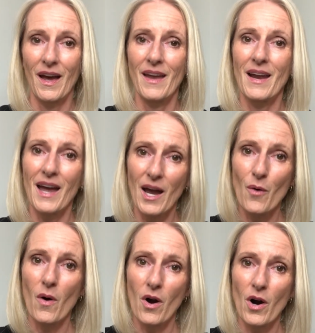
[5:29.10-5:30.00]
And
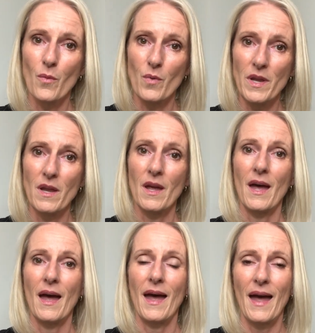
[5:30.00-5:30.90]
how are we
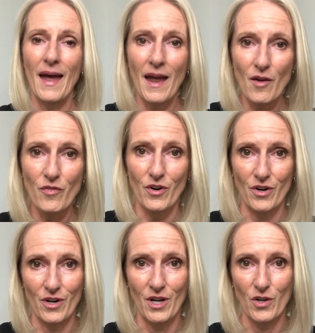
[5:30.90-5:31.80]

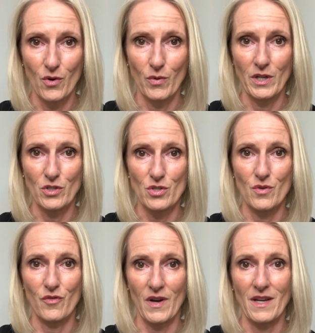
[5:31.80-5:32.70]
ever going to
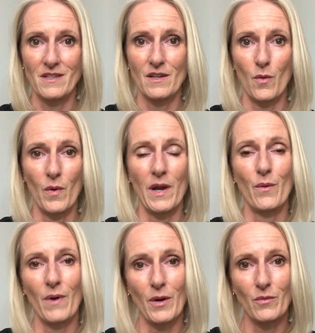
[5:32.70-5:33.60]
find a way
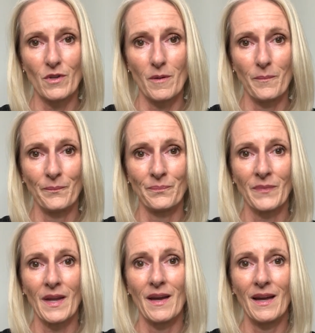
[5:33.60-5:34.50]
around them
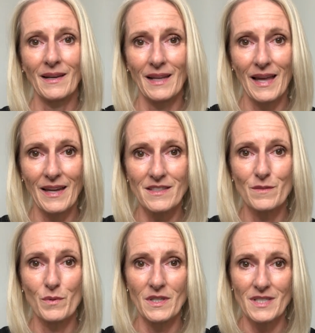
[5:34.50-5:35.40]
unless
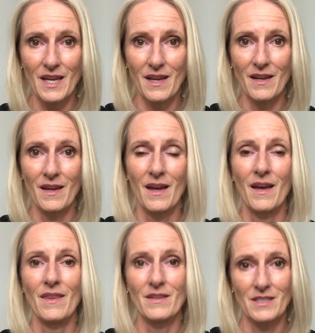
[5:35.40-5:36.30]
we take
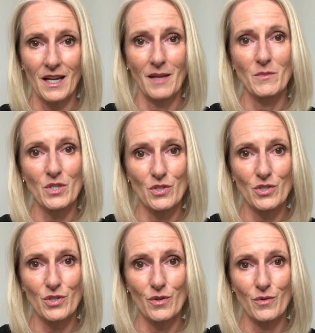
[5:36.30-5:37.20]
the time to
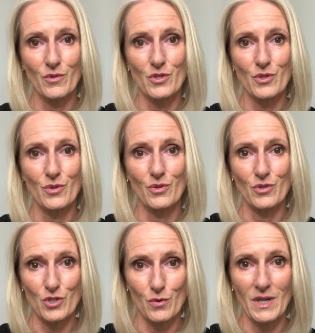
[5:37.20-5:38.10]

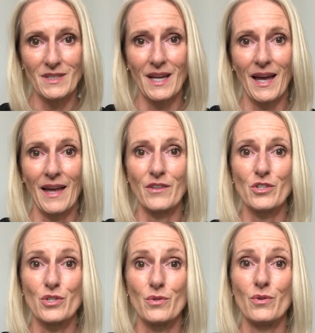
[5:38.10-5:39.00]
do it and
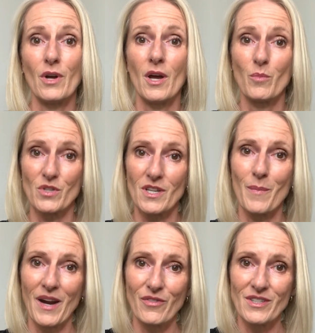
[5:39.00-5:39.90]
to put
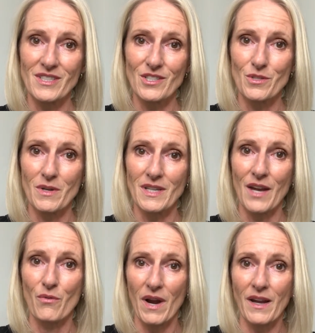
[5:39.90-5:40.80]
some effort into it
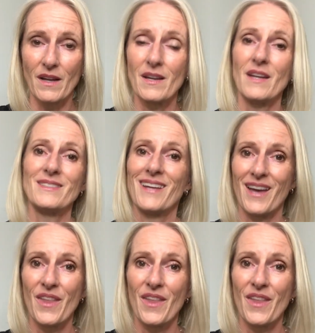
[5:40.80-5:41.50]
and recognize